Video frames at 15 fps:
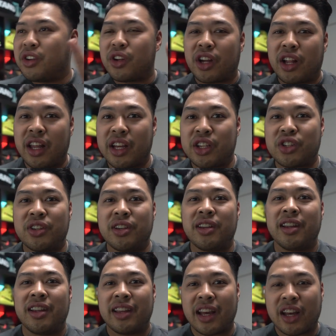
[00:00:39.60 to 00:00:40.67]

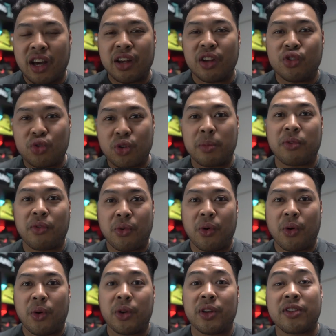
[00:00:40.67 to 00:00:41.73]
collection that kind of dropped
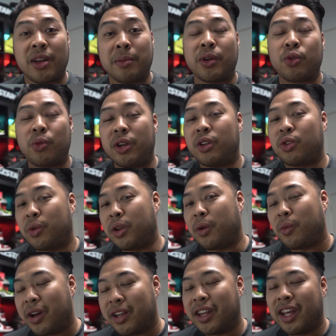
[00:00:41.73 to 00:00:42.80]
for summer
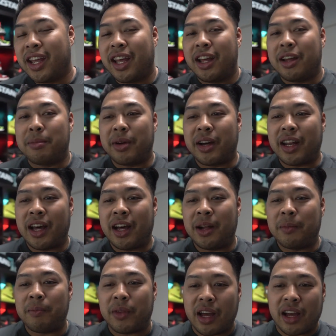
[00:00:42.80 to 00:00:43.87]
2021, but
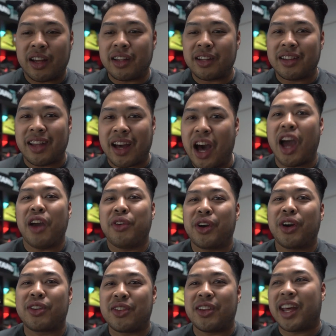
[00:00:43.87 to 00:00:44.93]
I haven't
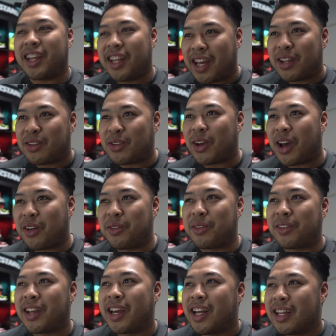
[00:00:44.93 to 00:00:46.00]
got to that yet, so I
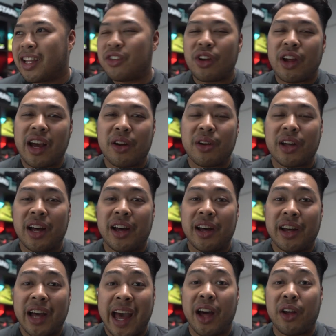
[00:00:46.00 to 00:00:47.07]
haven't, that's not
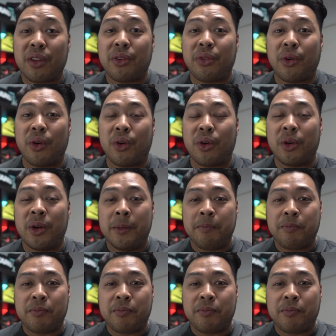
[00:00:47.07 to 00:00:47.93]
out out for